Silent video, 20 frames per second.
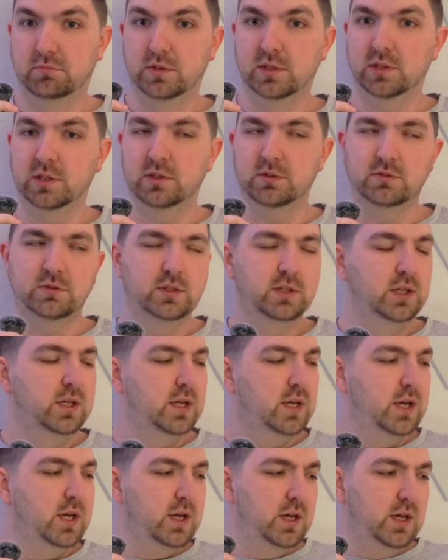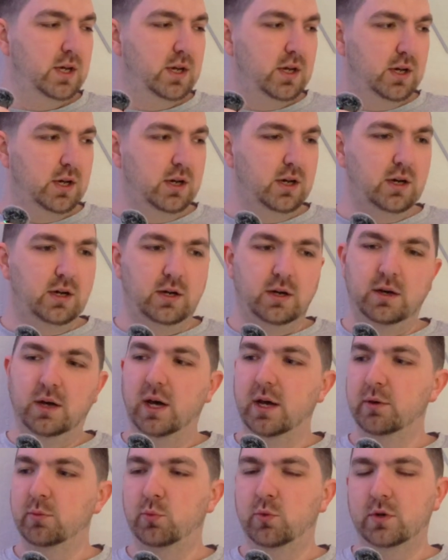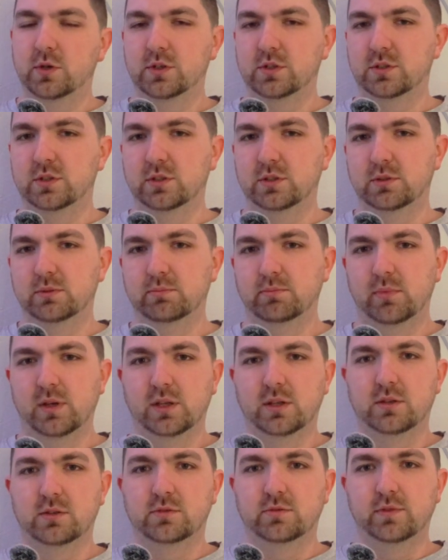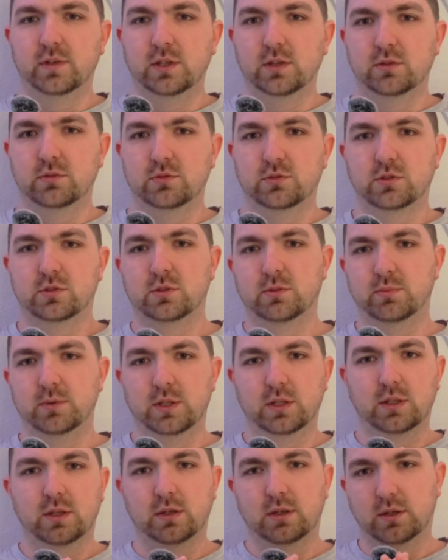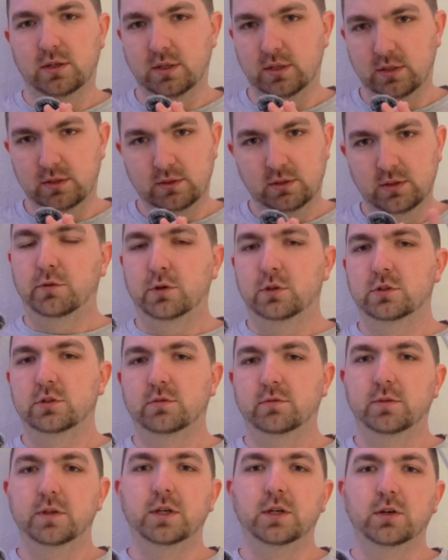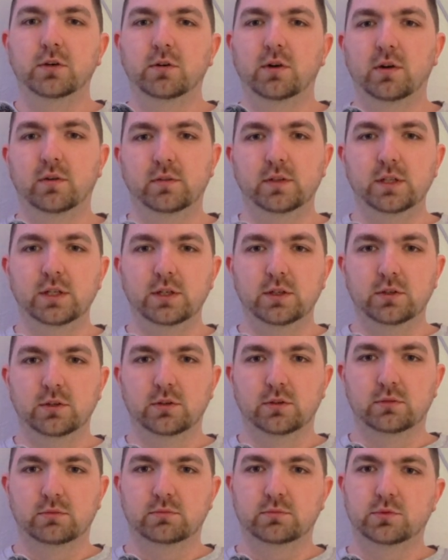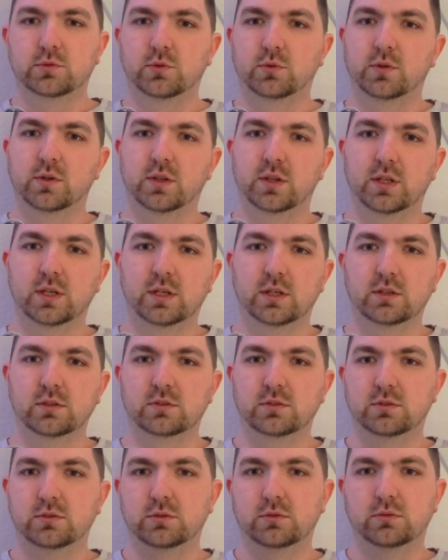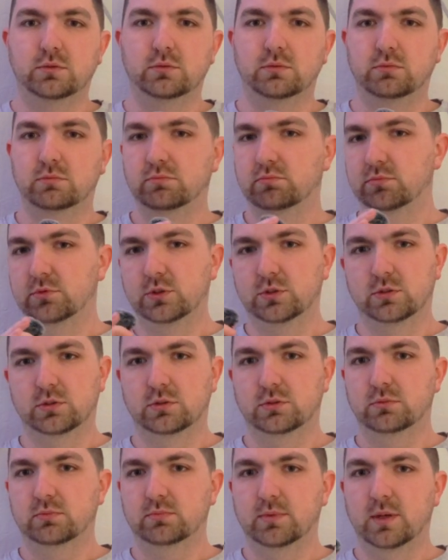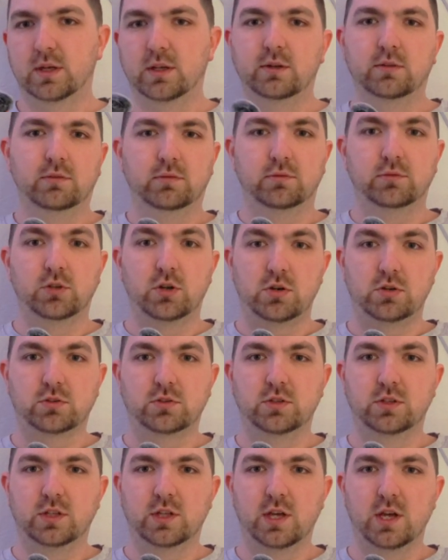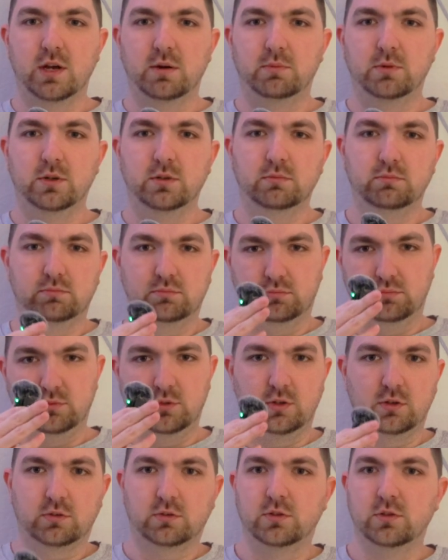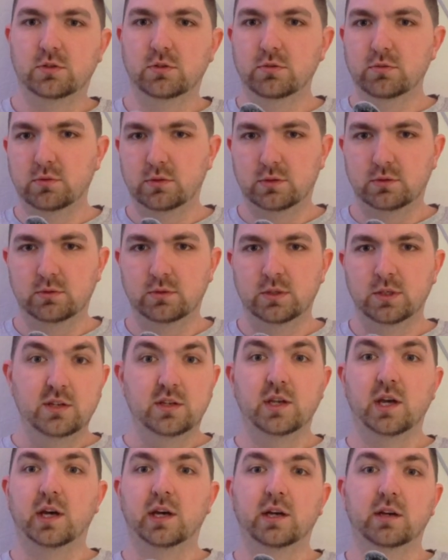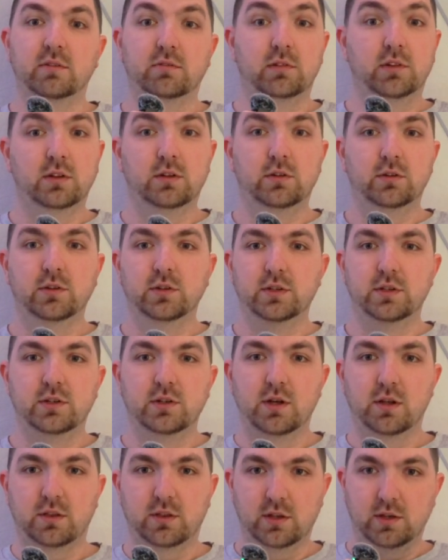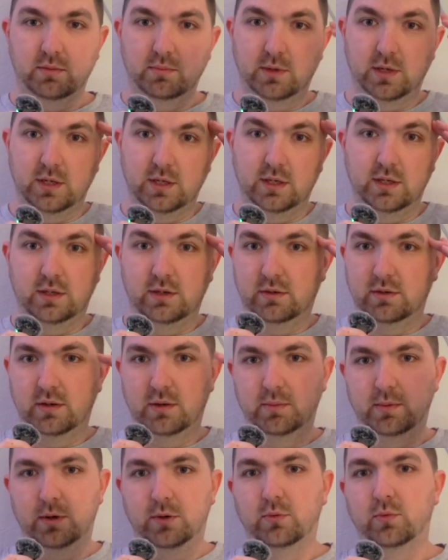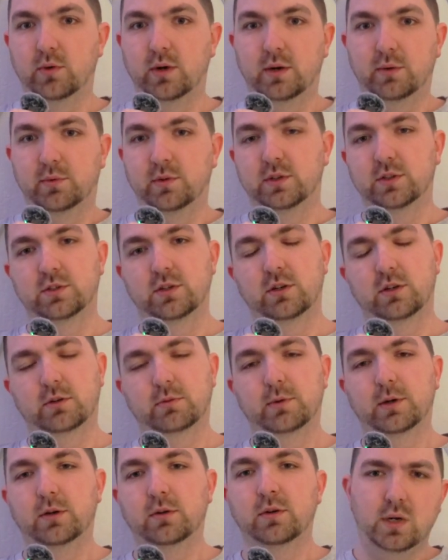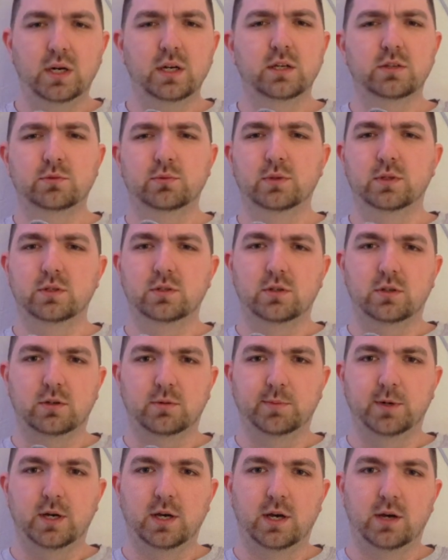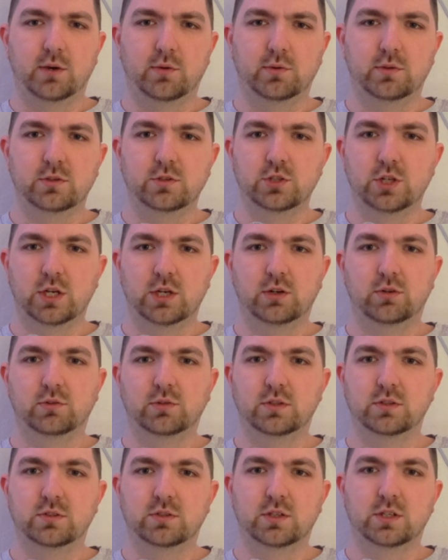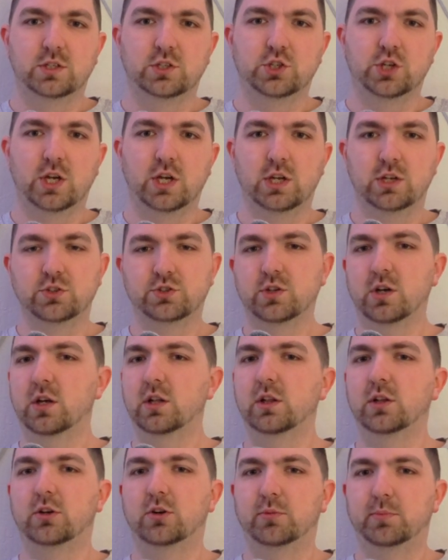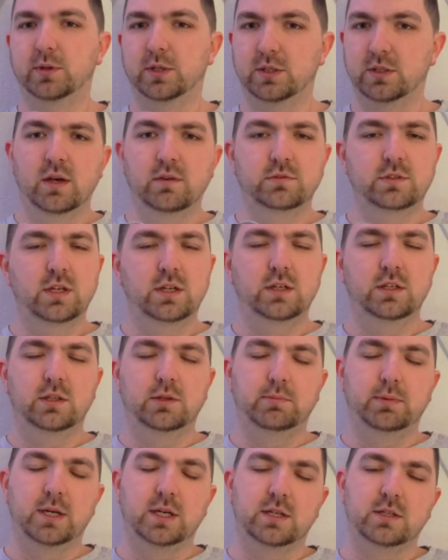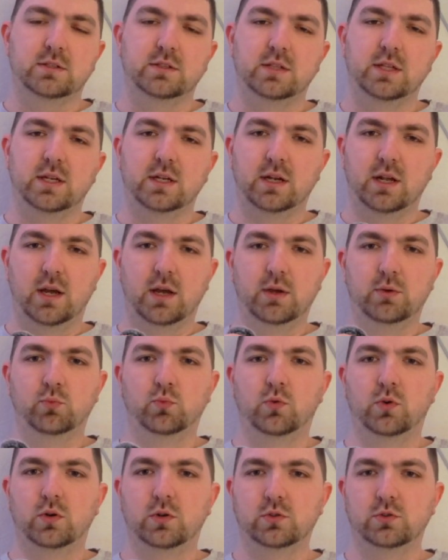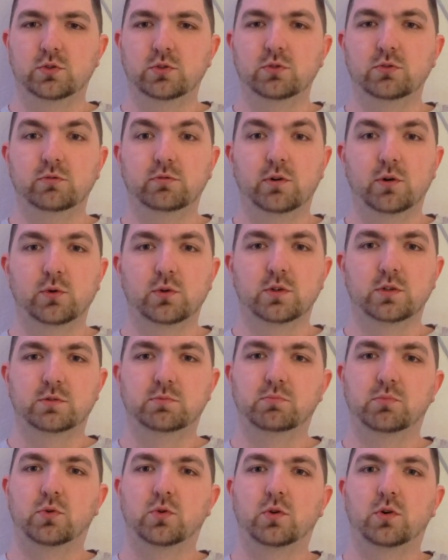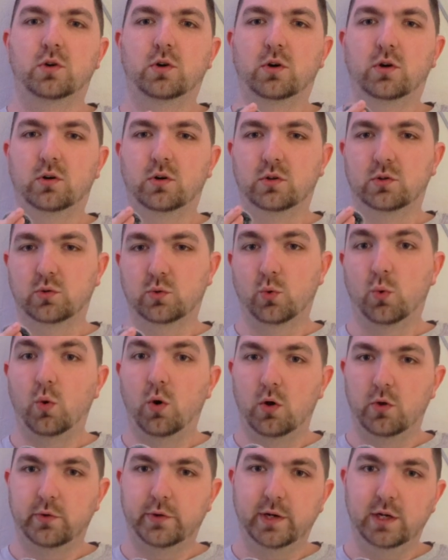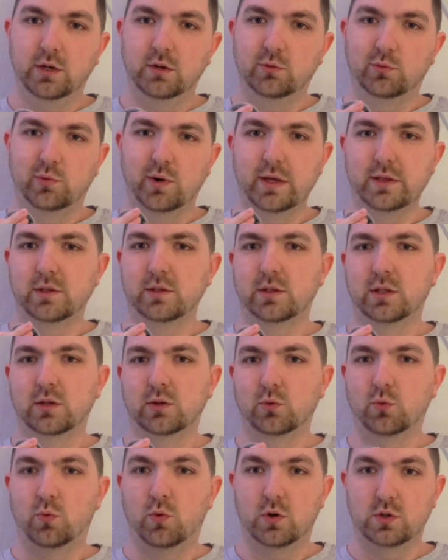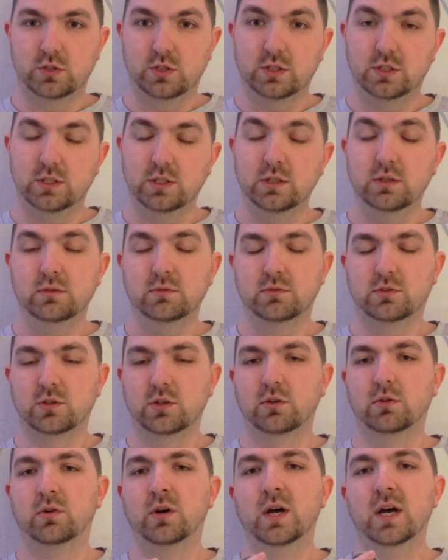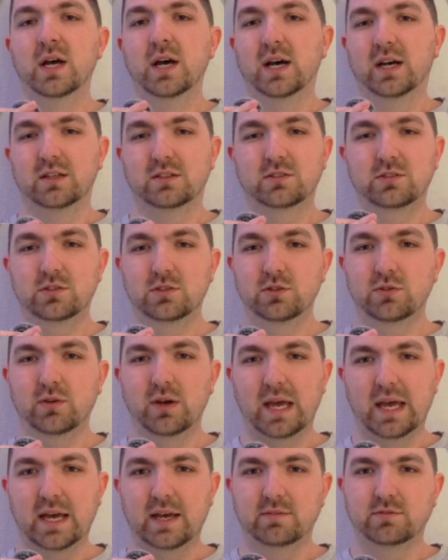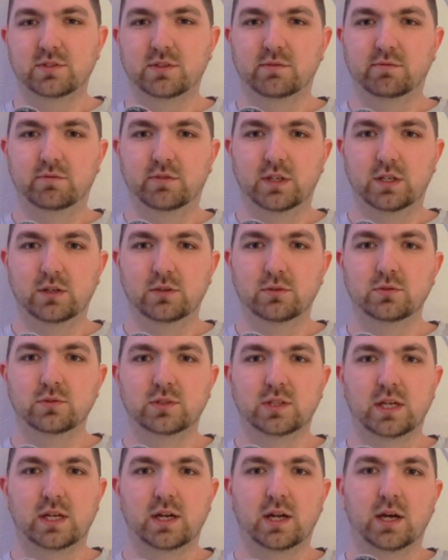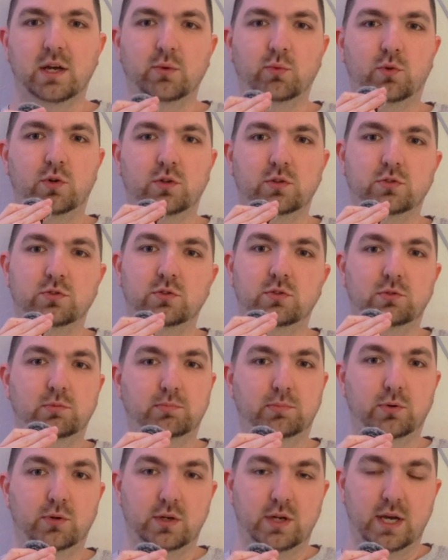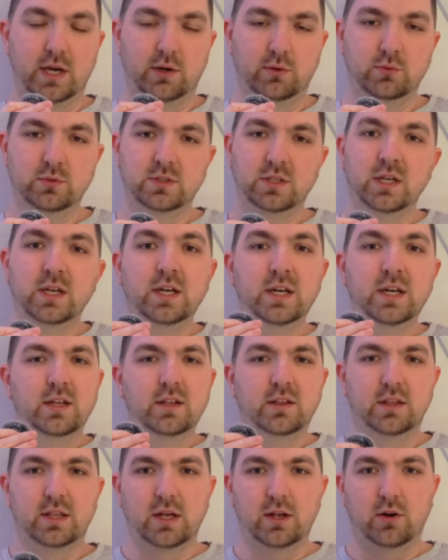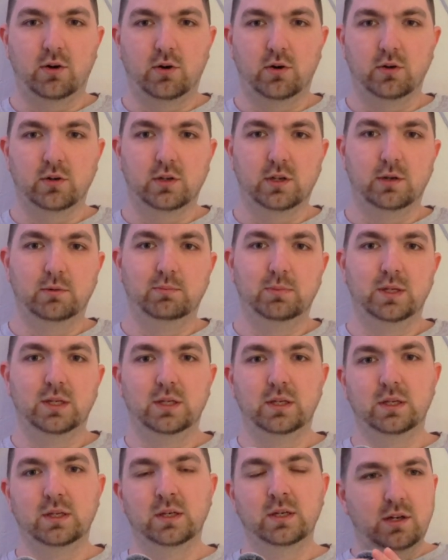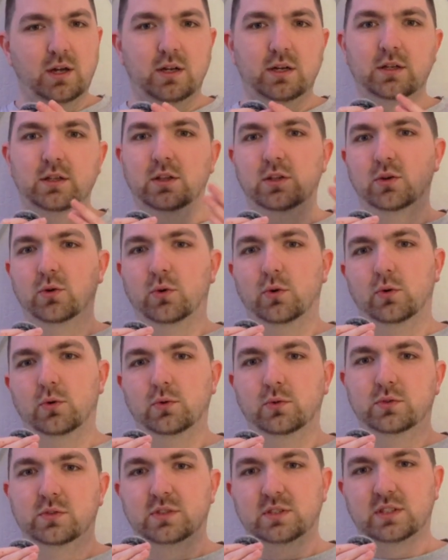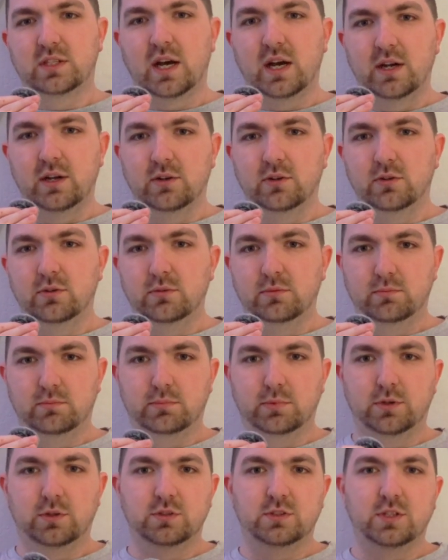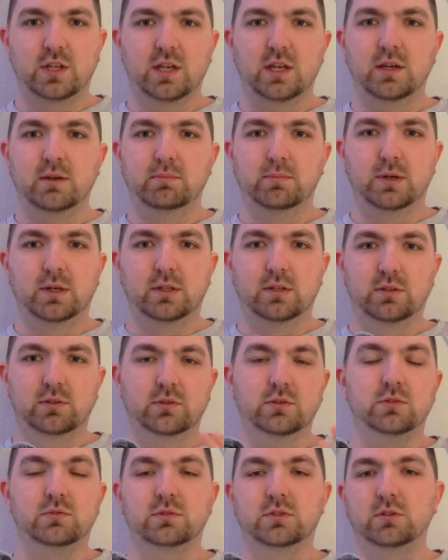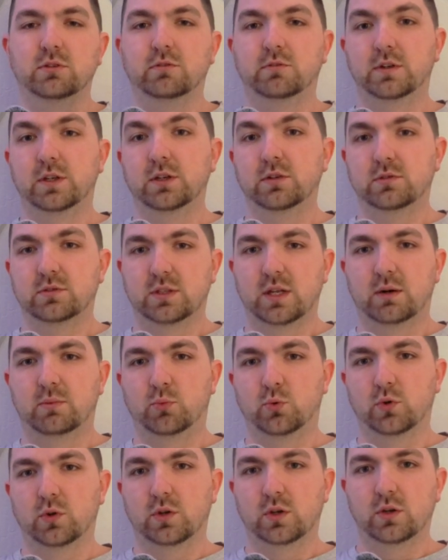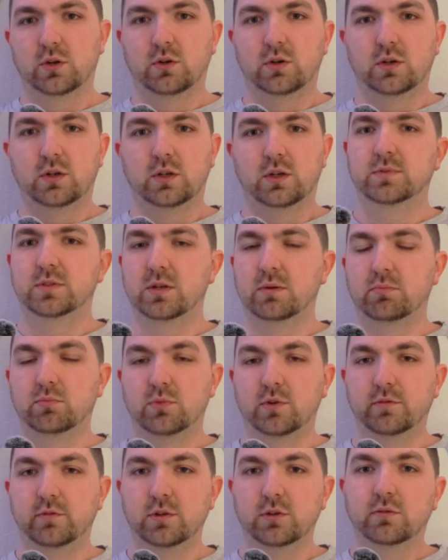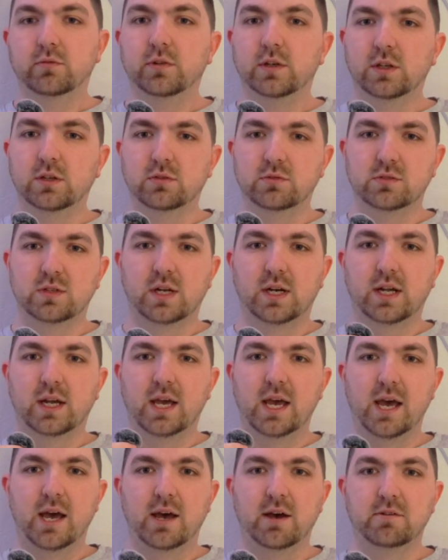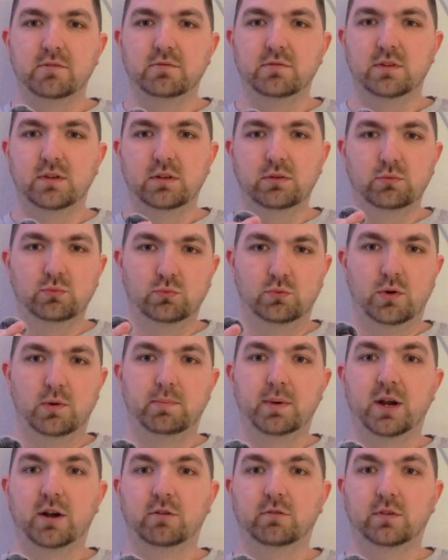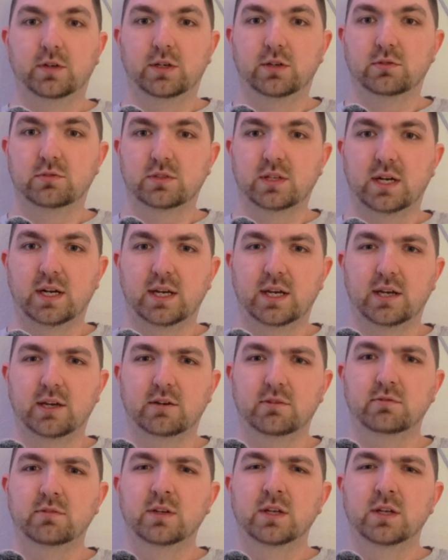I guess. I wanted to make this video just to be like a first video of the year sort of thing, to just kind of talk to the camera and talk to you. And yeah, I have literally nothing in my head about what I want to talk about, but I guess we can talk about how the channel is going to change a little bit. I've said in the past that I want to focus more on quality rather than quantity, so I still have some videos that I want to put out that are going to be not in the old style per se, but they're still videos that I'm working on, some review videos that I have and repair videos that I have.